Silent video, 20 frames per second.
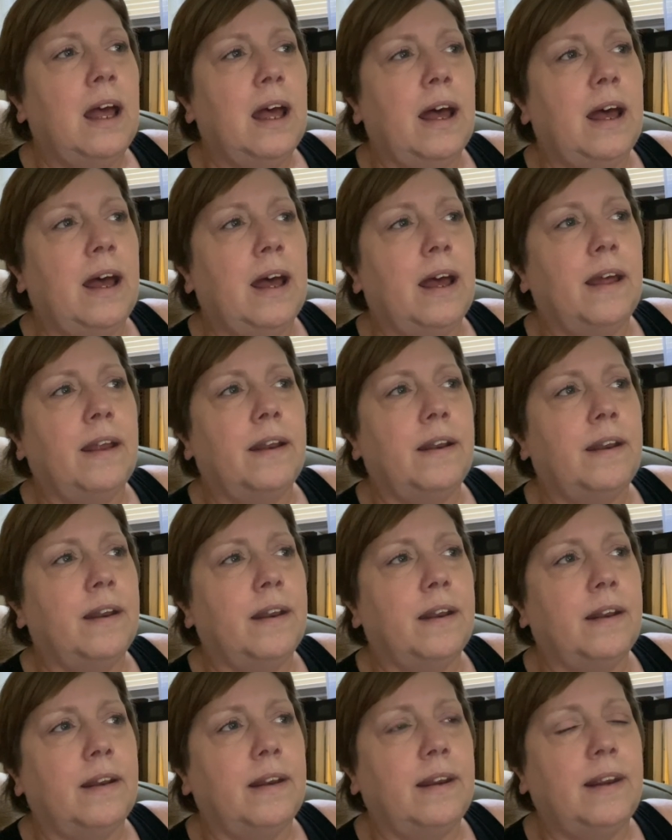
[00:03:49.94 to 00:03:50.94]

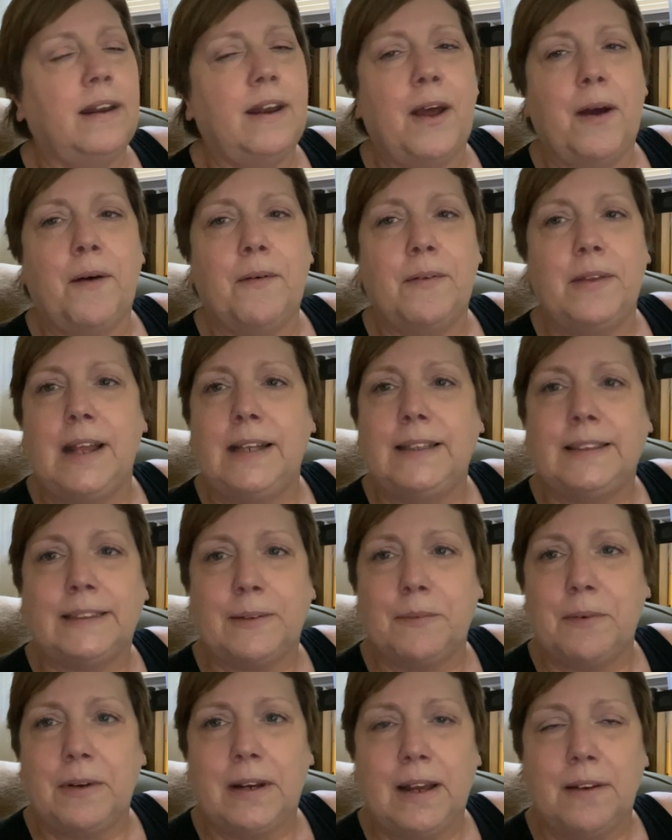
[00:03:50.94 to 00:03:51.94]
And, you know, and then
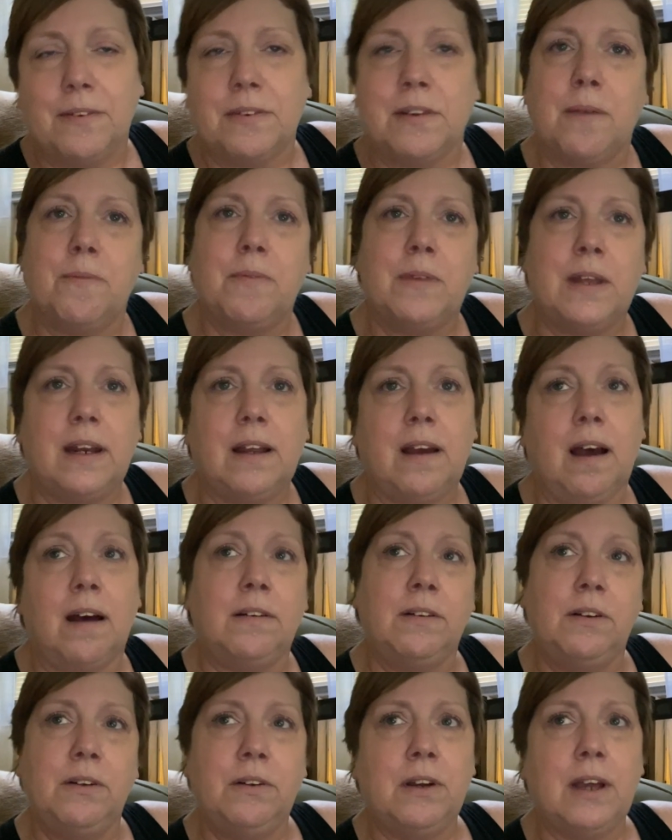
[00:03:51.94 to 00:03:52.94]
someone else comes in and I'll
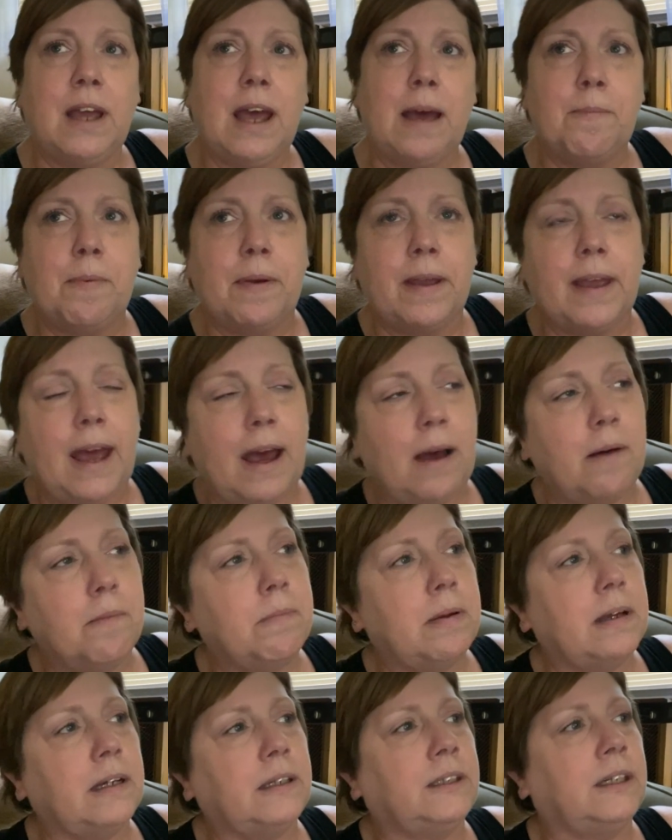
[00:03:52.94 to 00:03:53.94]
do your cap and gown
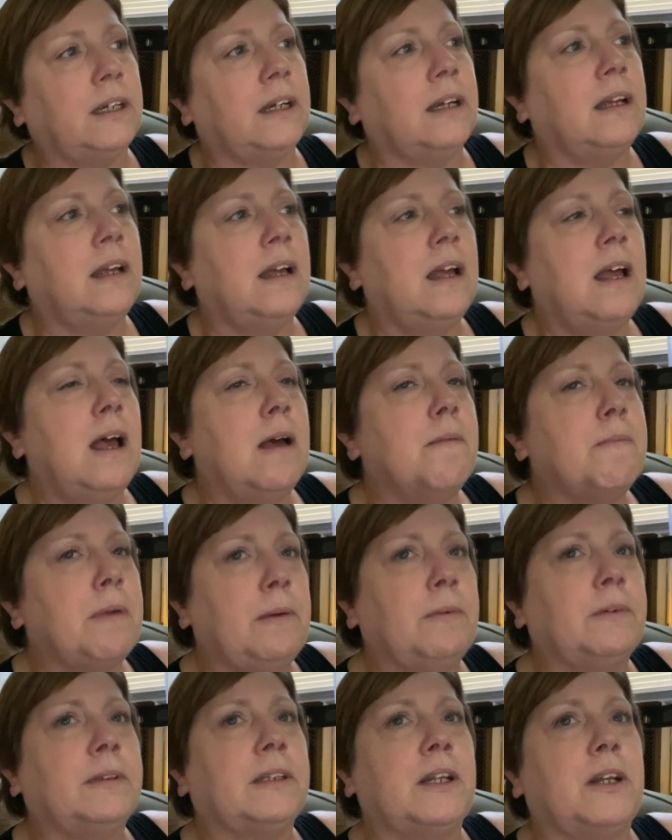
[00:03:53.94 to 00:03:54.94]
picture.
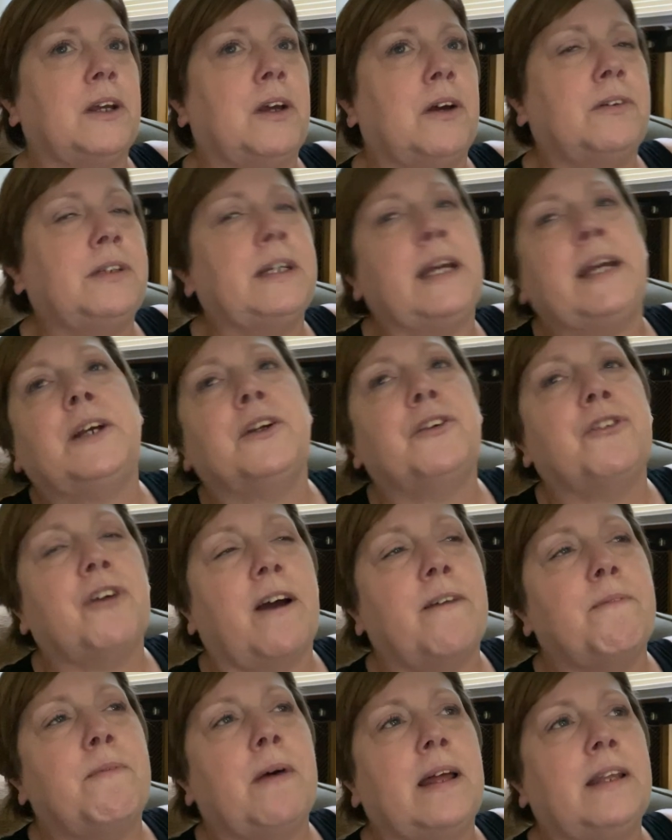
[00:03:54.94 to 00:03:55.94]
Pete was going to go take a
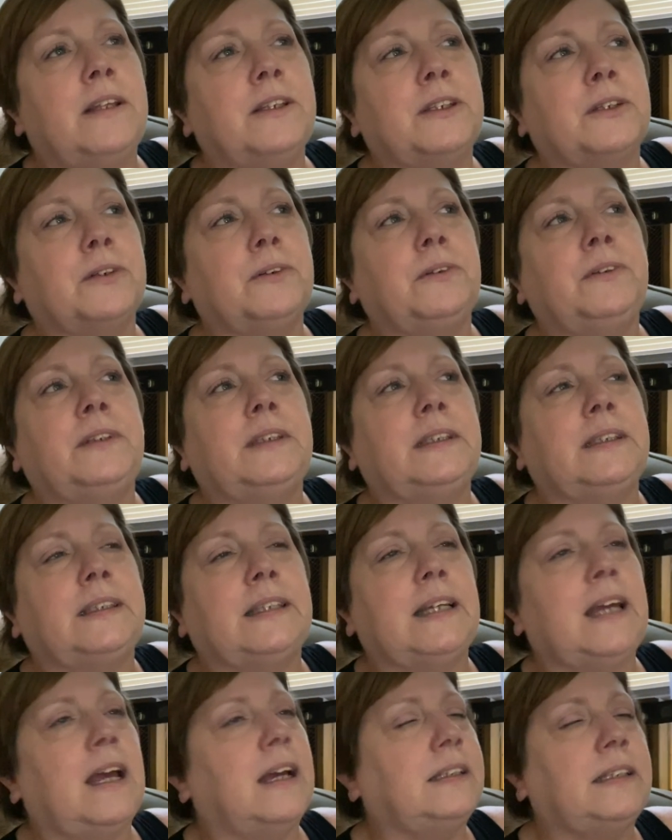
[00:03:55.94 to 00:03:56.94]
drive by the school to
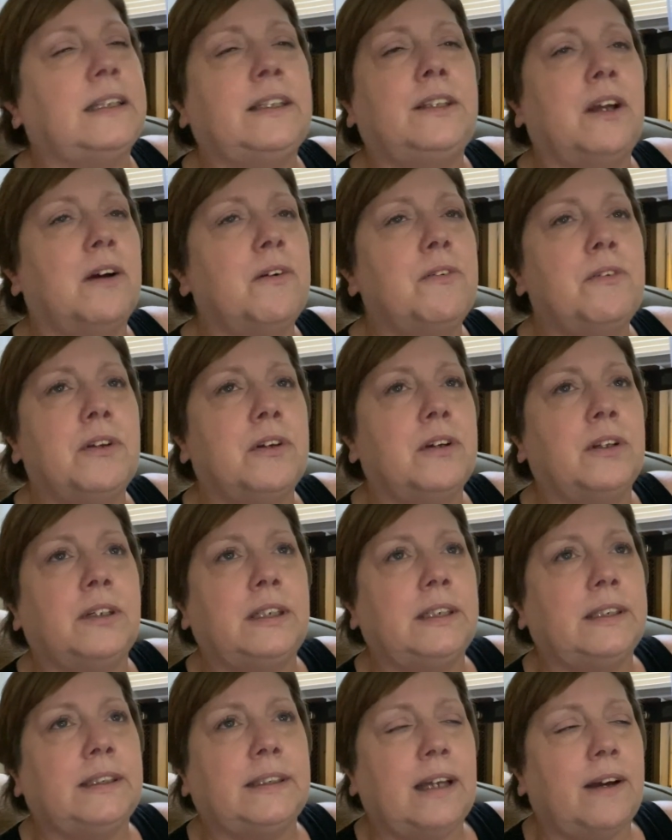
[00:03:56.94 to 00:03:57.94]
see. I said, don't do it
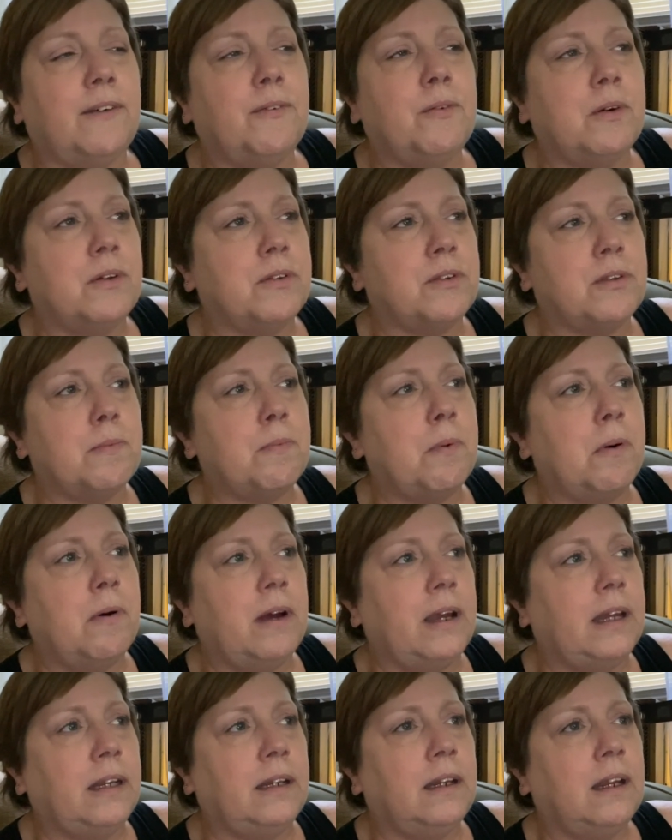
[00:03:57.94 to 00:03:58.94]
to yourself. What's the
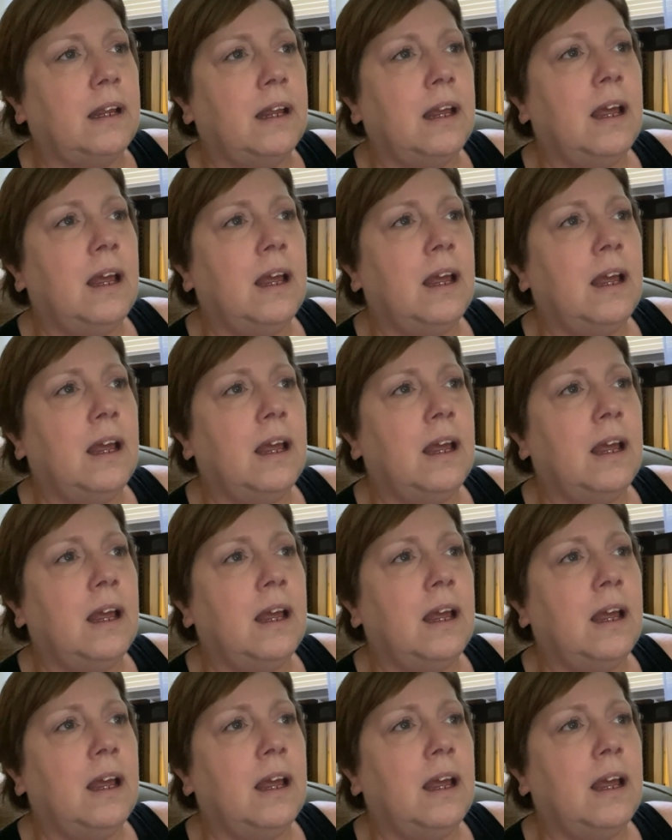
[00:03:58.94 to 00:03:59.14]
point?